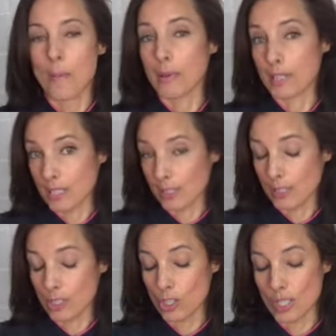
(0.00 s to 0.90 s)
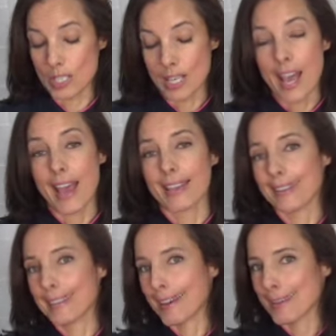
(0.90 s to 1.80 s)
but delicious. And
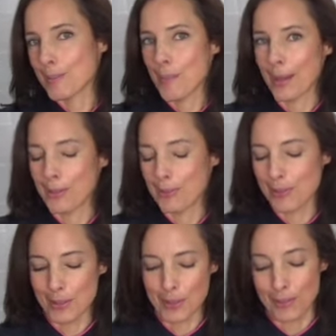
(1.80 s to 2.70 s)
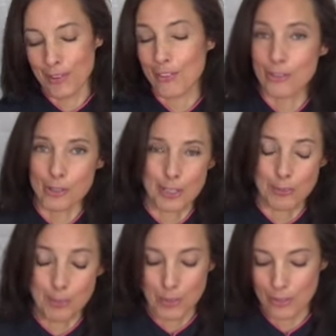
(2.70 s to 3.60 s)
then that is paired with of course, a
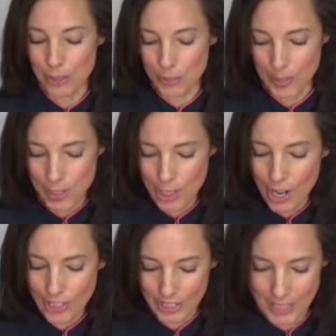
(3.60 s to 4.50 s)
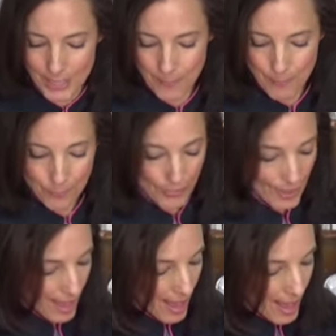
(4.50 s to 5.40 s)
beautiful Swiss chocolate.
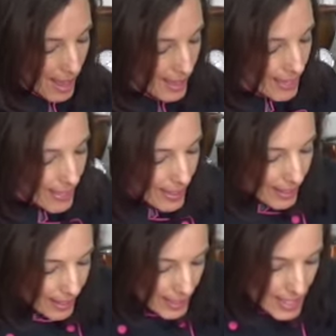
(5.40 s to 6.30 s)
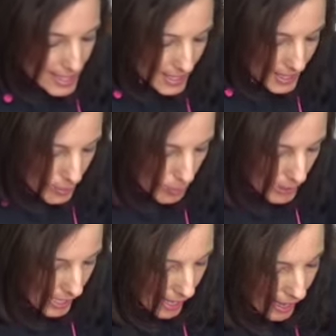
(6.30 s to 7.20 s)
And then let's see, we
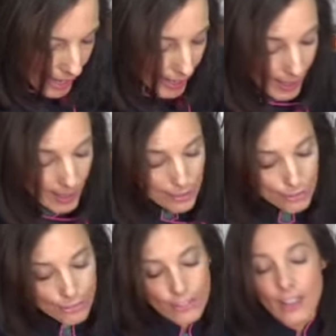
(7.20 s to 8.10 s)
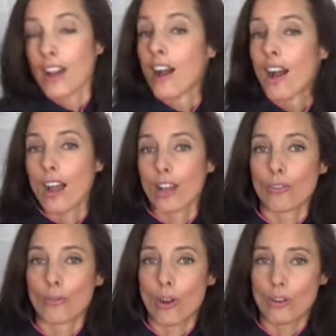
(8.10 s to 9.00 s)
have a
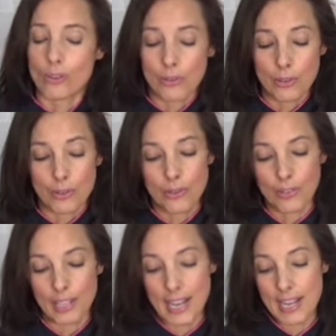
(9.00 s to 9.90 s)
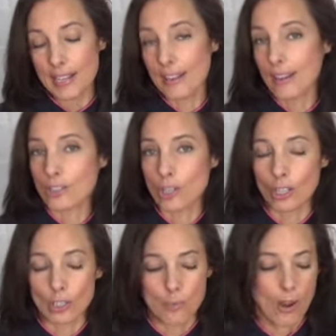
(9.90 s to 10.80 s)
Grand Cru Grenada
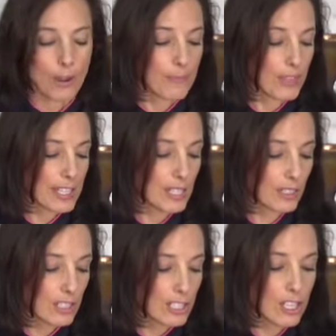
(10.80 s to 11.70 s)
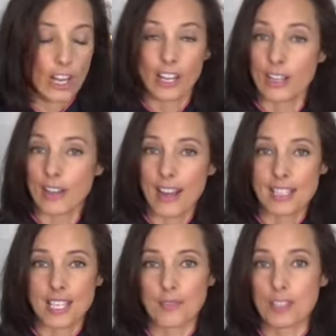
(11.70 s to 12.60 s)
Chocolate Bar. It's a little darker at
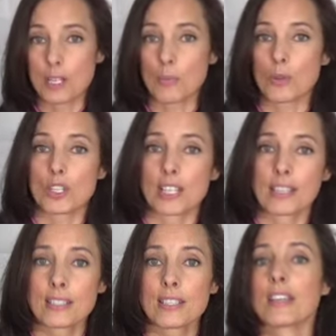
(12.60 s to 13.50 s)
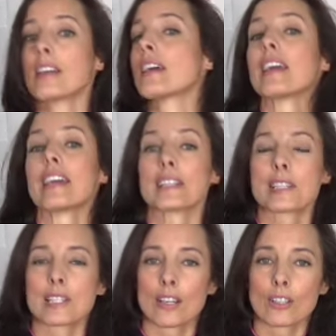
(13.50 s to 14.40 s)
70%. It's
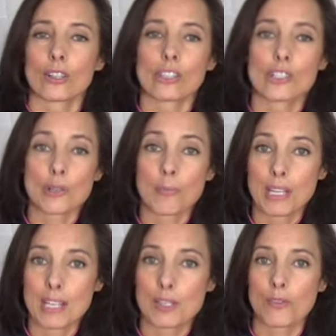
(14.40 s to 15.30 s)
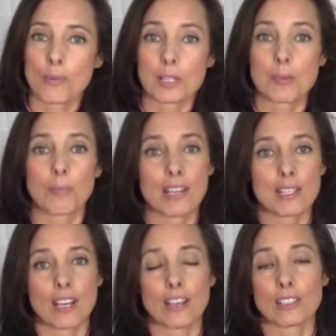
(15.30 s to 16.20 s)
single origin beans from the Spice
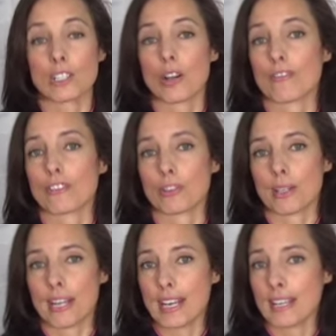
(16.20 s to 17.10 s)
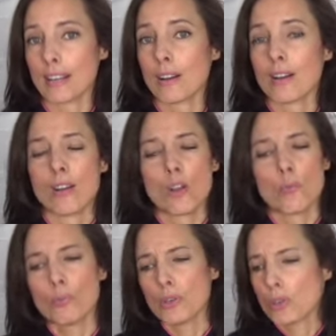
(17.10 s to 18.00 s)
Island of Grenada.
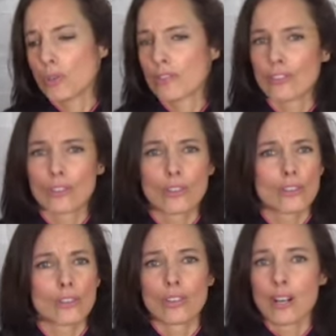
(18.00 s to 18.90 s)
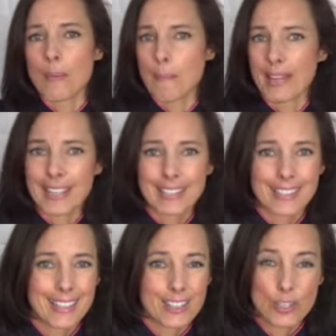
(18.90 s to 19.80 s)
Beautiful, many
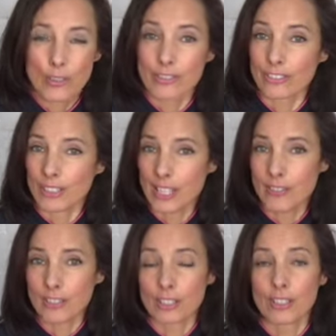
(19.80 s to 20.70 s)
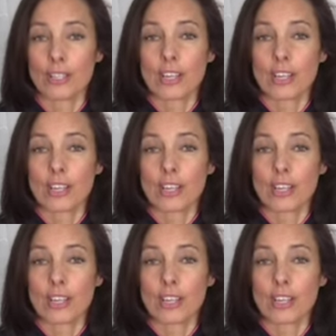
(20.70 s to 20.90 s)
layers of flavor,